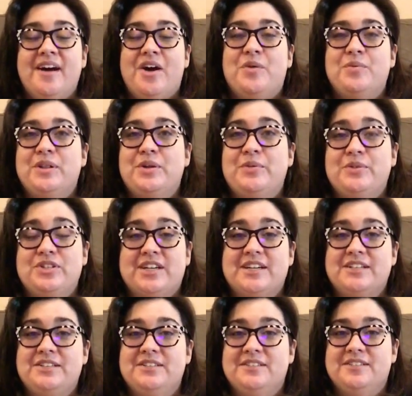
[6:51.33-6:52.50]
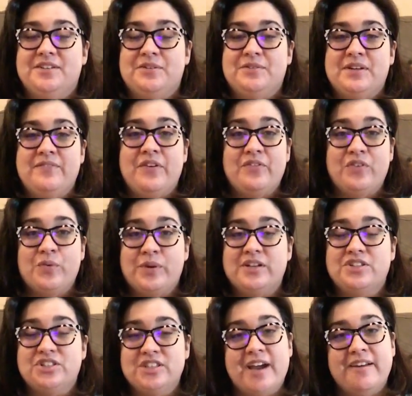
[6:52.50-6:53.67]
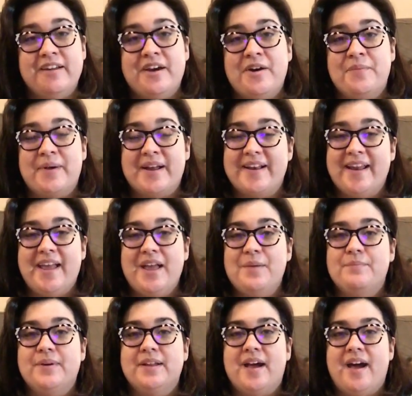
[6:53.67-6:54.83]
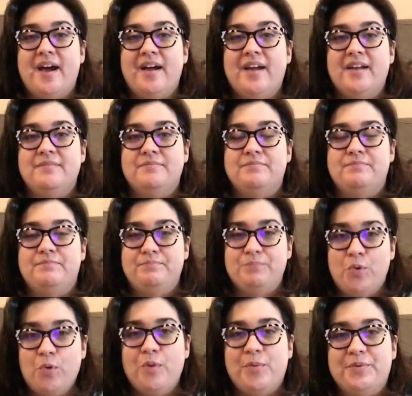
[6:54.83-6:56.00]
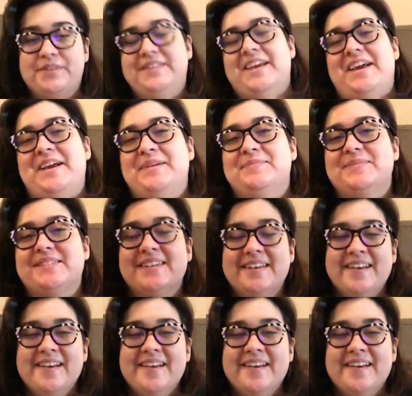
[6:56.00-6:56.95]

I really wish I could, give everyone a shout out by name, but I'm horrible with names.